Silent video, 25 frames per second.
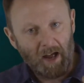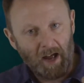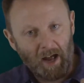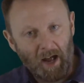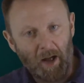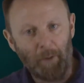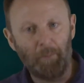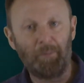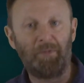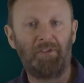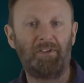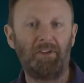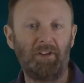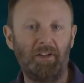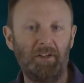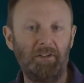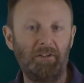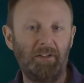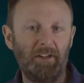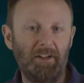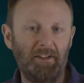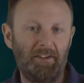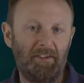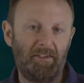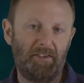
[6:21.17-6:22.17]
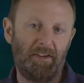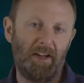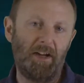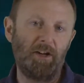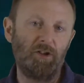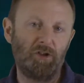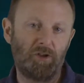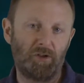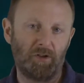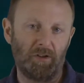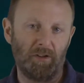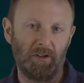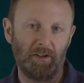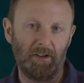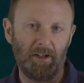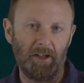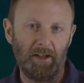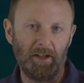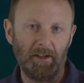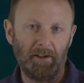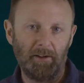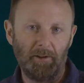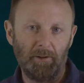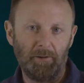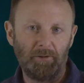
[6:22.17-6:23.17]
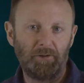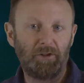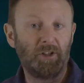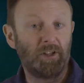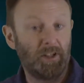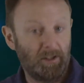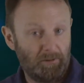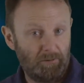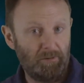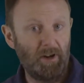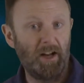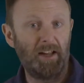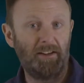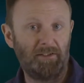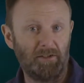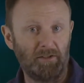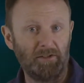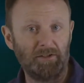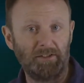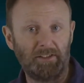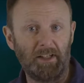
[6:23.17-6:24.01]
absolutely central to the raison